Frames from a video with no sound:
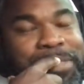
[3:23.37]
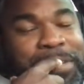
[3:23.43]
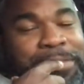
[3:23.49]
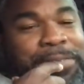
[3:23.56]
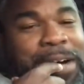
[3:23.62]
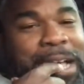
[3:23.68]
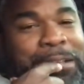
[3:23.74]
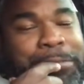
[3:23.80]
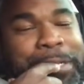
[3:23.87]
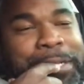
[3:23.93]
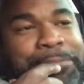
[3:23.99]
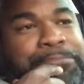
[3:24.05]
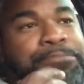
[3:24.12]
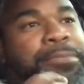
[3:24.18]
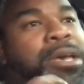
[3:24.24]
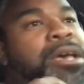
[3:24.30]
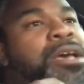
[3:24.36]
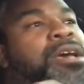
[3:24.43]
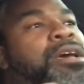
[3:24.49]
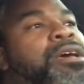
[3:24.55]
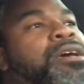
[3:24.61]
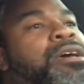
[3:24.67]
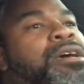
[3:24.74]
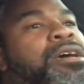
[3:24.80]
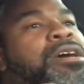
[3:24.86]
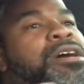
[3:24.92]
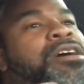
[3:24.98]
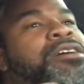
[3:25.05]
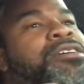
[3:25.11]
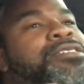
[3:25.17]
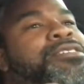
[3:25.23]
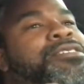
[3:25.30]
you follow me
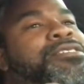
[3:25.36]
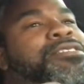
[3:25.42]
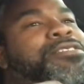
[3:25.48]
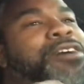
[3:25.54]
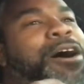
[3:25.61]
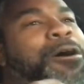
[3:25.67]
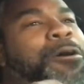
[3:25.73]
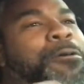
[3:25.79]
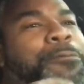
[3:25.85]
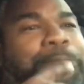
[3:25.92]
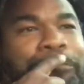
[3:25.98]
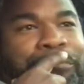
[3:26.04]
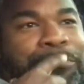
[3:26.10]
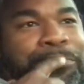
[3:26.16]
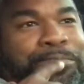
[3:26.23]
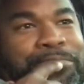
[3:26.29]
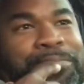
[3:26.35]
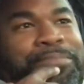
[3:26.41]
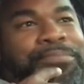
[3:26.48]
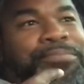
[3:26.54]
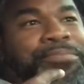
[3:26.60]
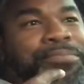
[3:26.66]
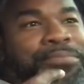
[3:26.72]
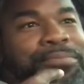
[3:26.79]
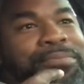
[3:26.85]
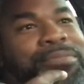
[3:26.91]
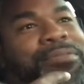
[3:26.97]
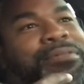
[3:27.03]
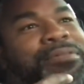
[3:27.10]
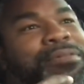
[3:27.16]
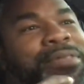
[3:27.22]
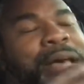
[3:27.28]
so
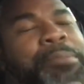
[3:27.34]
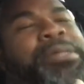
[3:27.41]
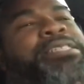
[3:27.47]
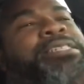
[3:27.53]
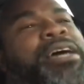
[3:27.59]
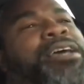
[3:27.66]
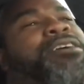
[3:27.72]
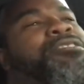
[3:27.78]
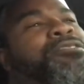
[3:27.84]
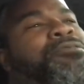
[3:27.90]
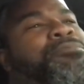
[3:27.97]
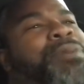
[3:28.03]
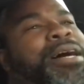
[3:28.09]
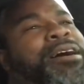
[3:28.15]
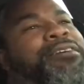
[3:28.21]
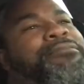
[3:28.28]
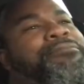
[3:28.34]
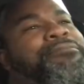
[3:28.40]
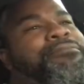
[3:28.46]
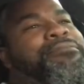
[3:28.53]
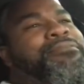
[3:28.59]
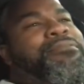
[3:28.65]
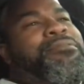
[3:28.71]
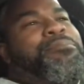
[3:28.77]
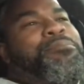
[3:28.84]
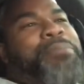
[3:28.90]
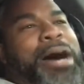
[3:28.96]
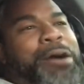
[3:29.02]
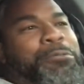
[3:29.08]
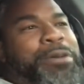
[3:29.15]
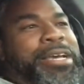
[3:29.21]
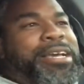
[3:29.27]
let me tell you about
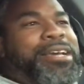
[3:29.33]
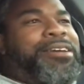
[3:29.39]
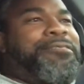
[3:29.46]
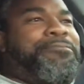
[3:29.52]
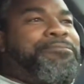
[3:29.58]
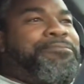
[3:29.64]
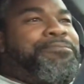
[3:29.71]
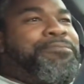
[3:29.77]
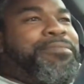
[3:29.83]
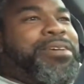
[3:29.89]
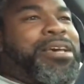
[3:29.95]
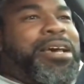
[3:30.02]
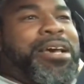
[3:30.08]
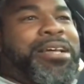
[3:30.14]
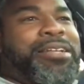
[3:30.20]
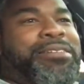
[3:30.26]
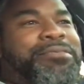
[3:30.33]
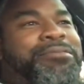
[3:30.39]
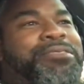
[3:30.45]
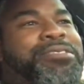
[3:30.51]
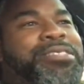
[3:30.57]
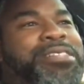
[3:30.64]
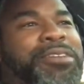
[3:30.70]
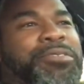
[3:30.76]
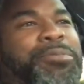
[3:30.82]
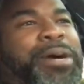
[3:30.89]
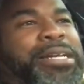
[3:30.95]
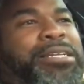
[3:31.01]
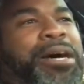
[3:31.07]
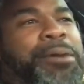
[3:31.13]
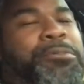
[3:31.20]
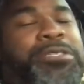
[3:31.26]
my week and some of
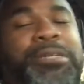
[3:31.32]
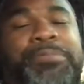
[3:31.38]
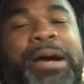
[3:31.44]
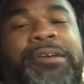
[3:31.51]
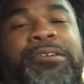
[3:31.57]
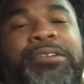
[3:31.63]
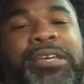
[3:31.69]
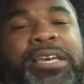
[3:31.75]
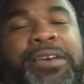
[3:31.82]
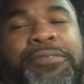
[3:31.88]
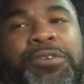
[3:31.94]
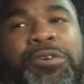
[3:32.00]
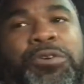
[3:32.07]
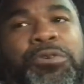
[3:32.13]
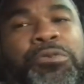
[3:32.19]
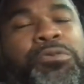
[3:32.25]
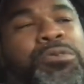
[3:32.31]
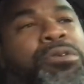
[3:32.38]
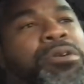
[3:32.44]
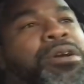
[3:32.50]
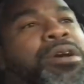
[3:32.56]
my numbers. I'm not going to give you